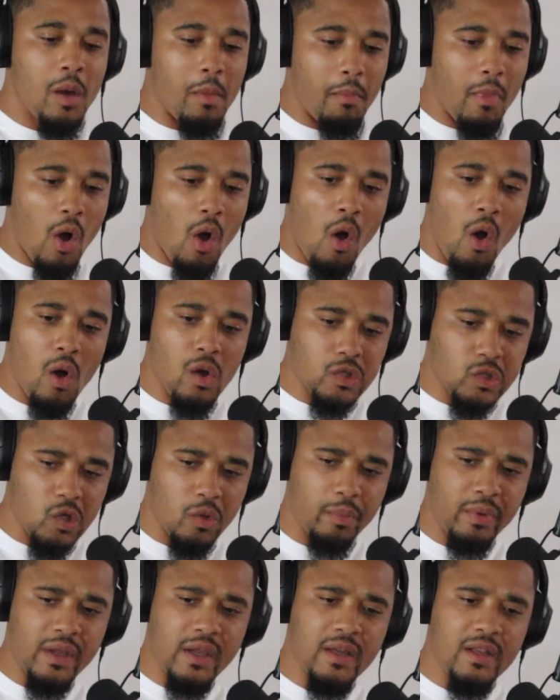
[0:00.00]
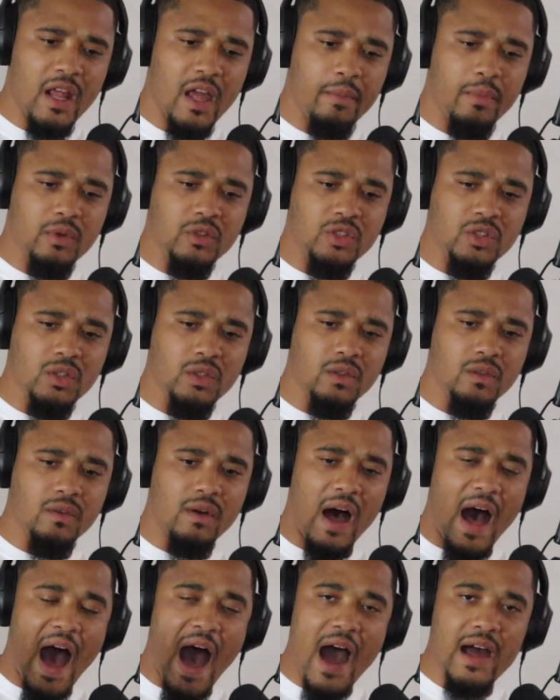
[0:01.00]
but also being able
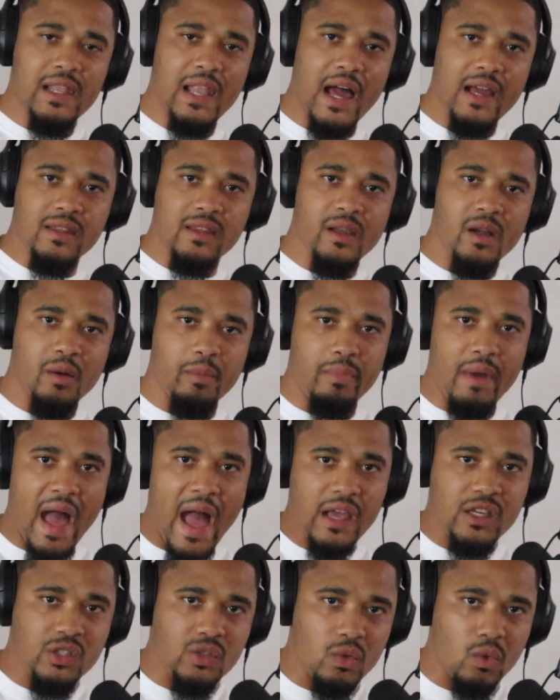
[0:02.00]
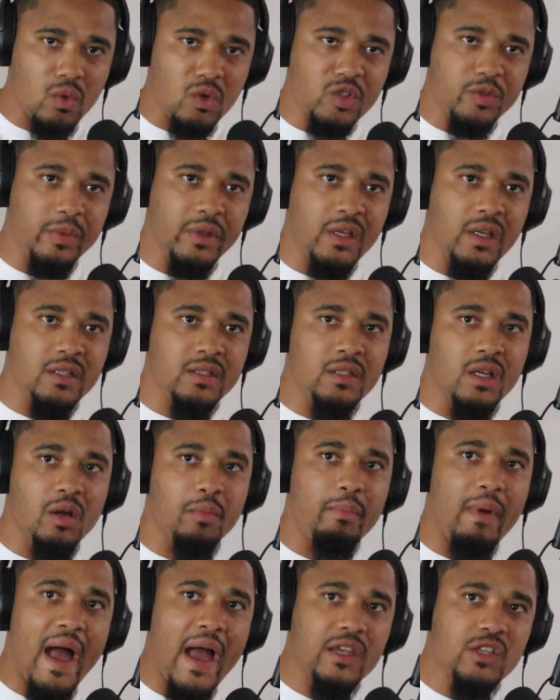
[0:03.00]
to highlight their backstories because
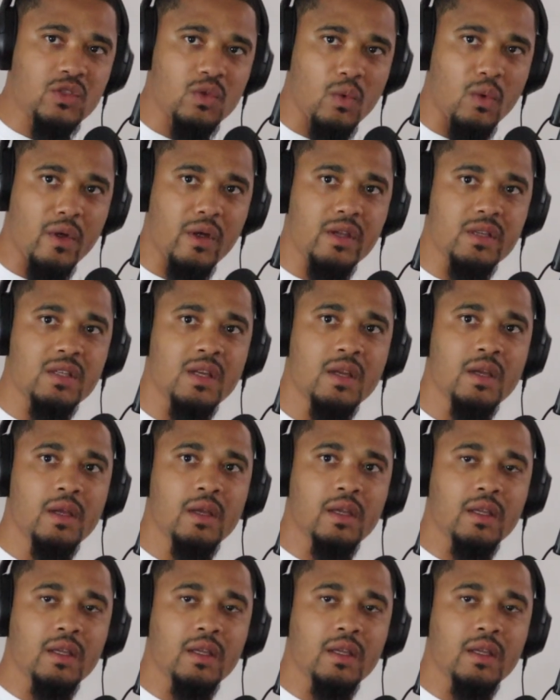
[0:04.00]
their backstories